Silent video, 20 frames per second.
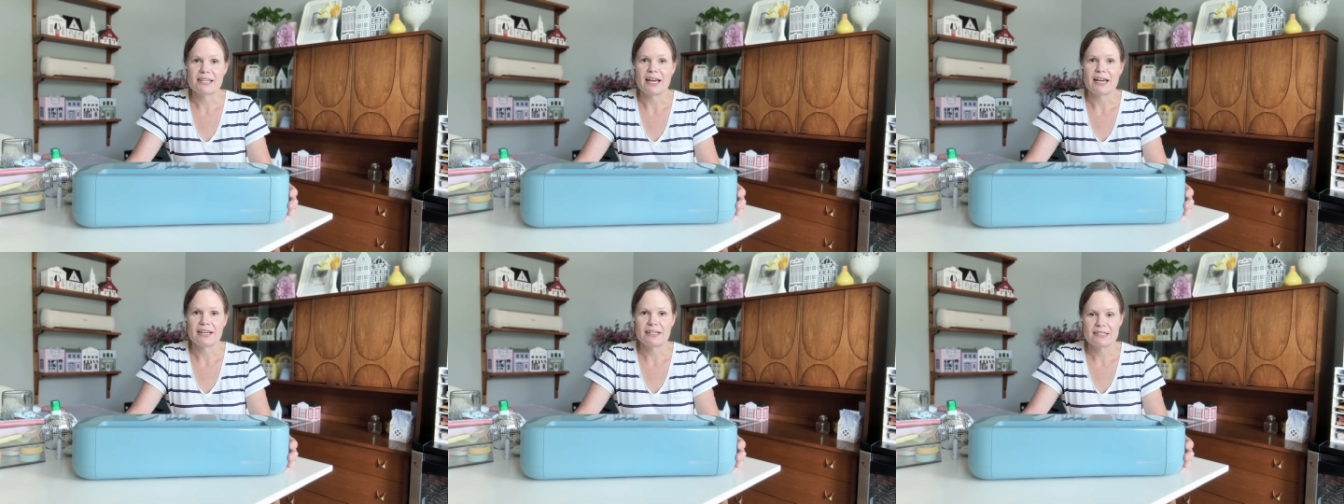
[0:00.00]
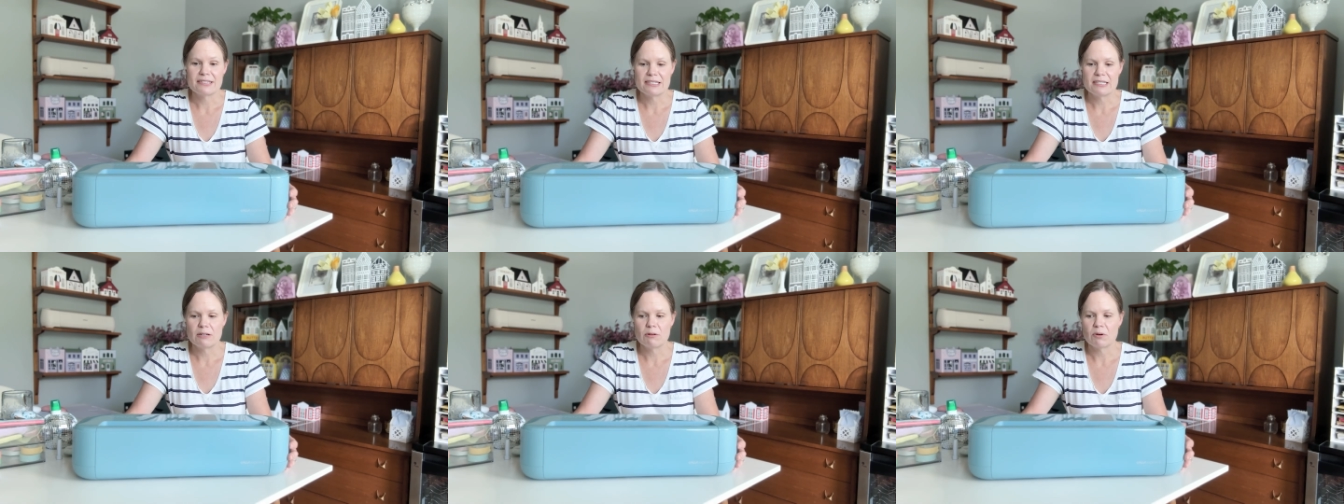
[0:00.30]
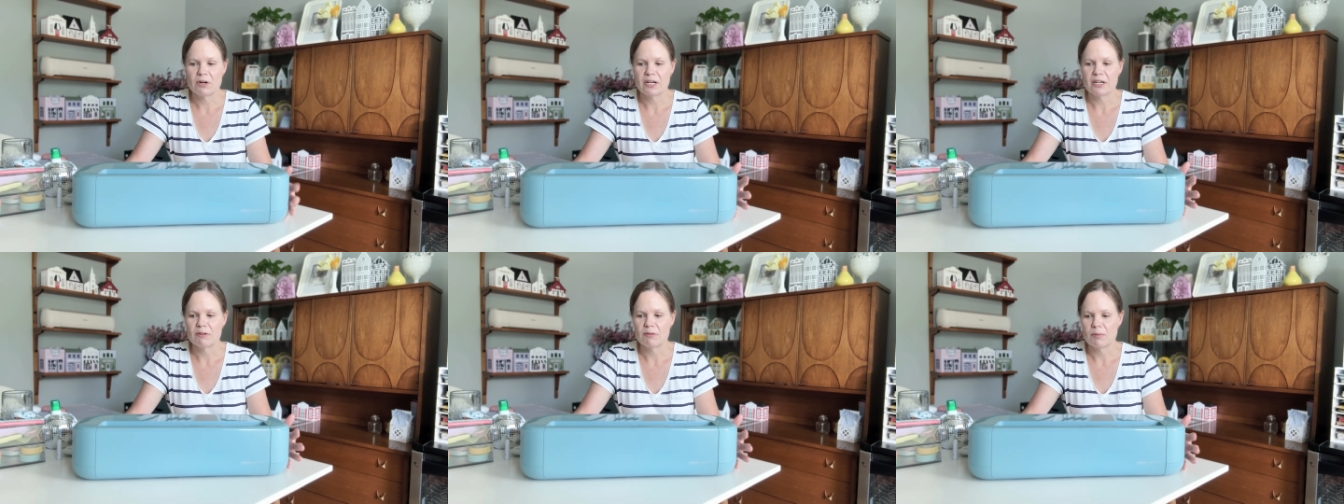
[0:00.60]
I could see
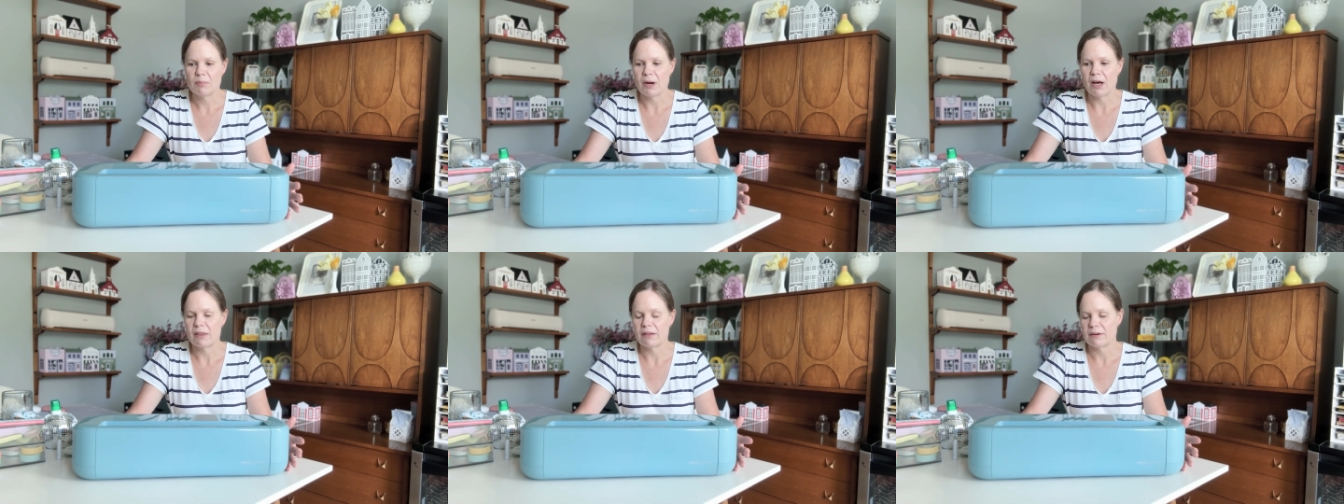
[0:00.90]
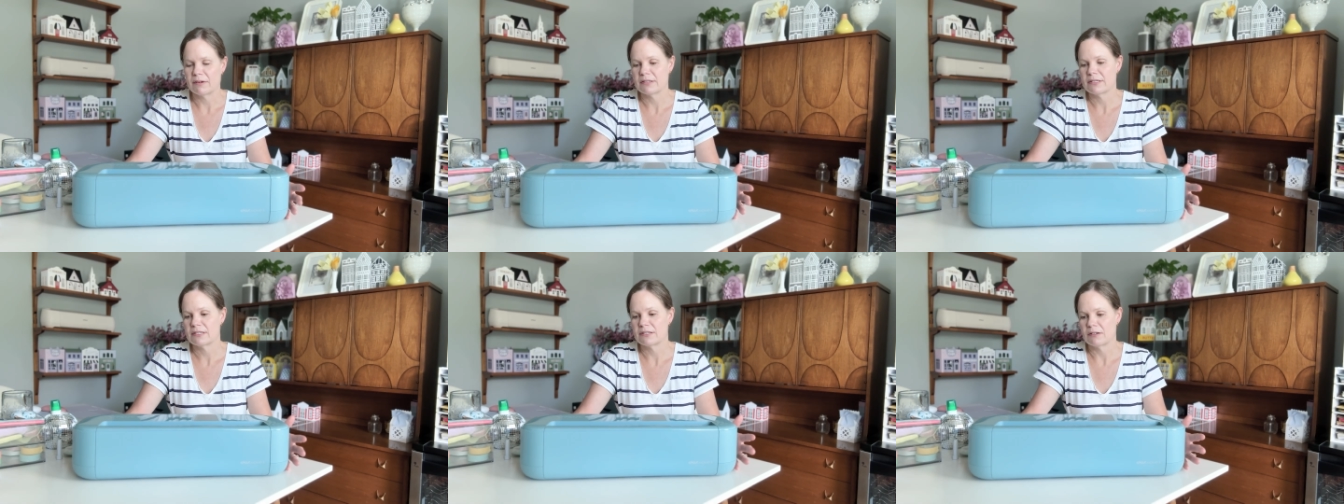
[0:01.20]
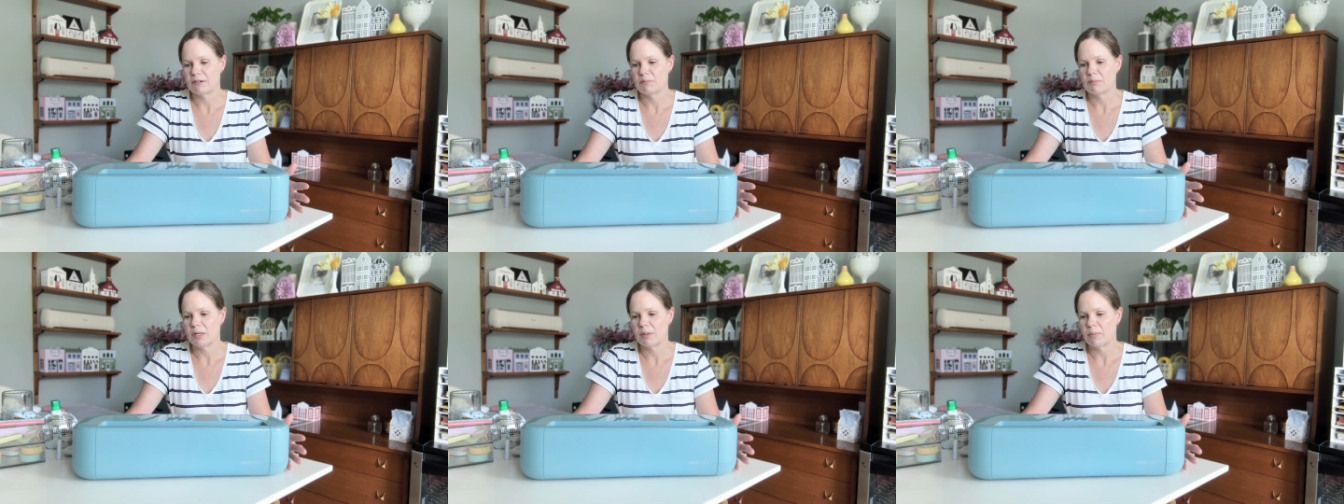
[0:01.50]
where it would bother
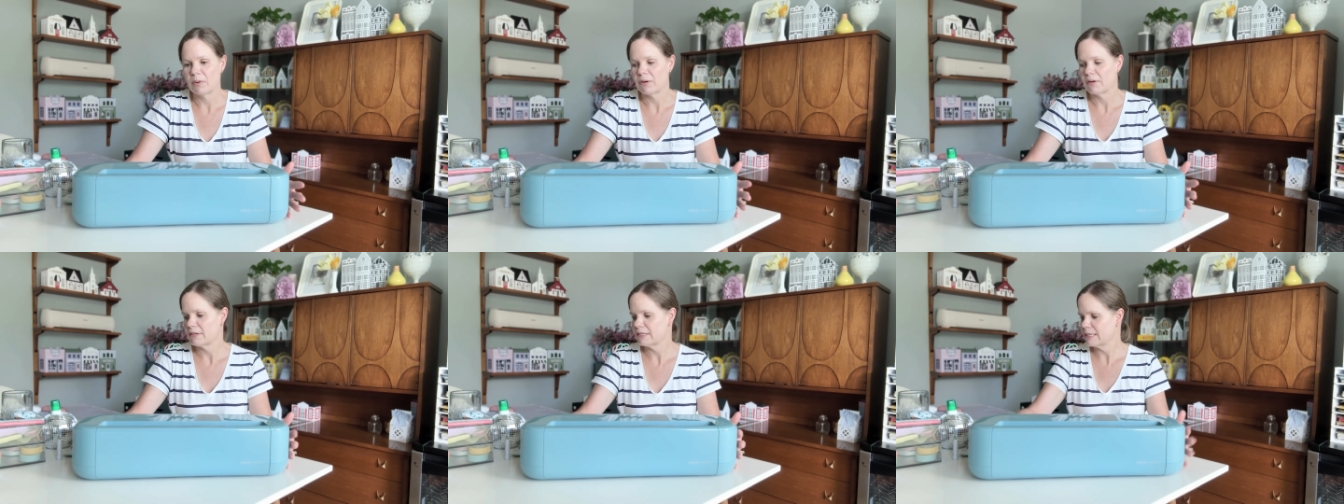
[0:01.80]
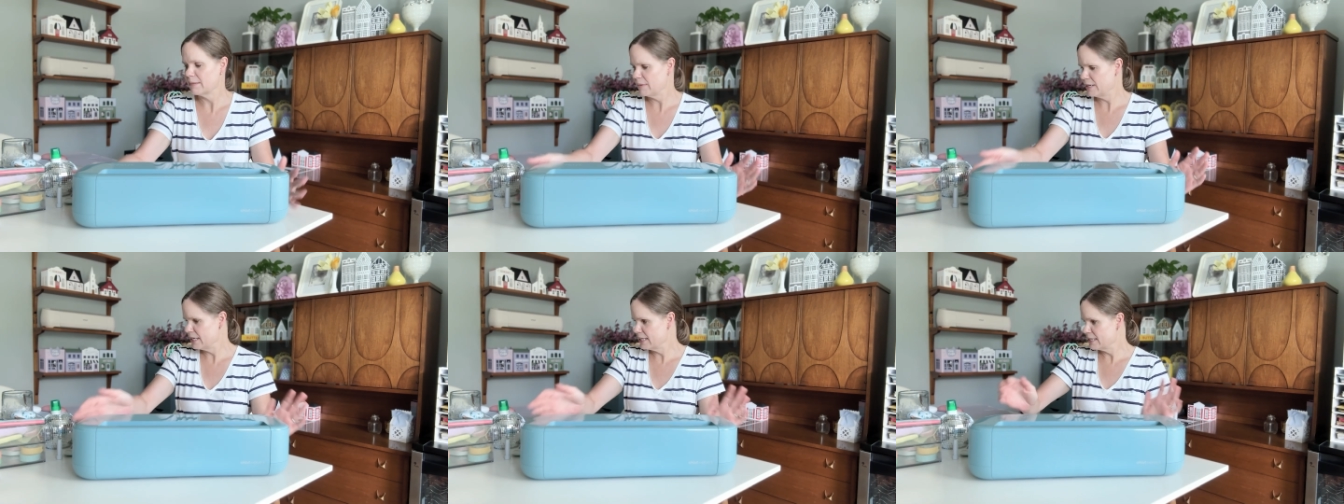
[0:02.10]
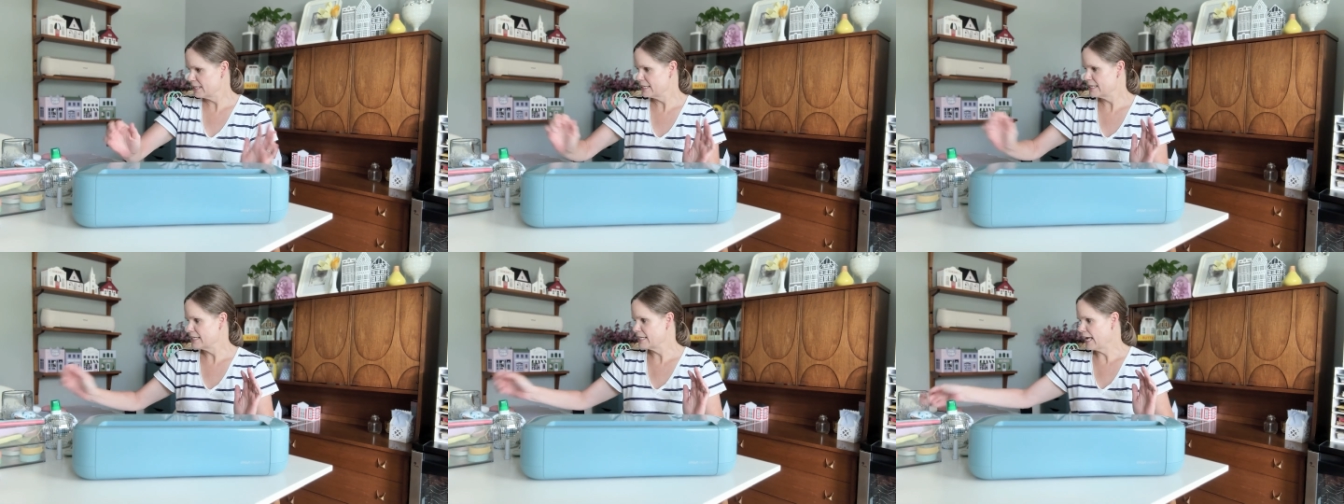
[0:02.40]
certain people. Somebody
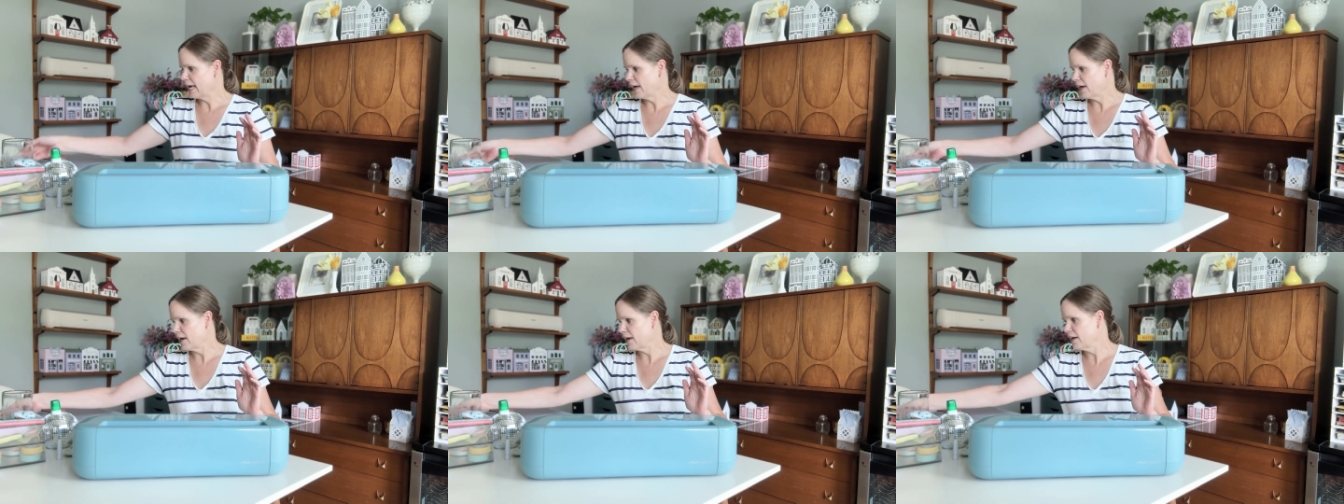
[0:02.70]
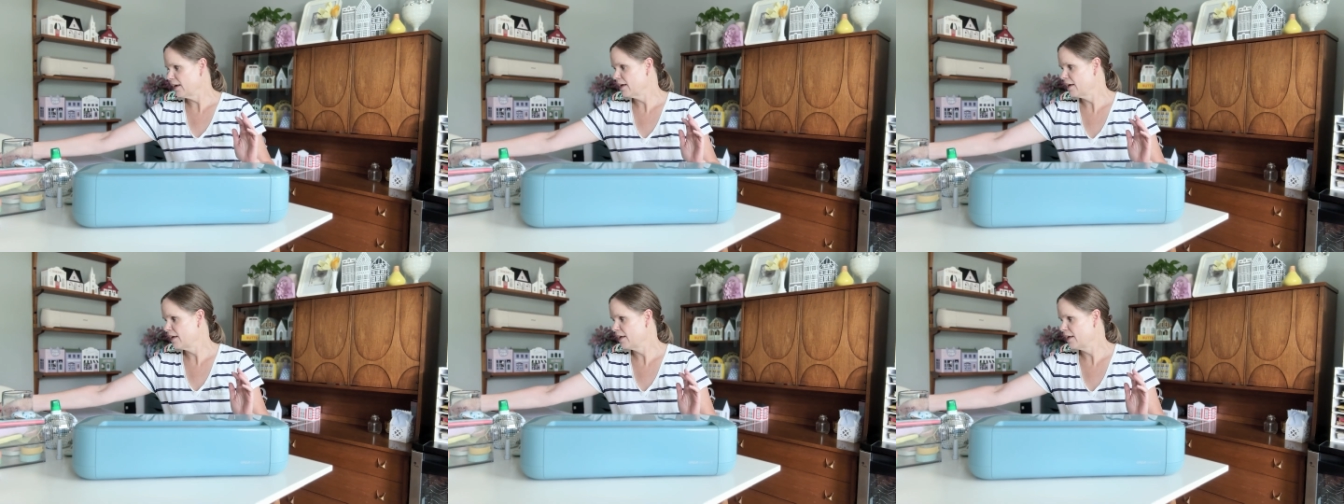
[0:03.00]
did say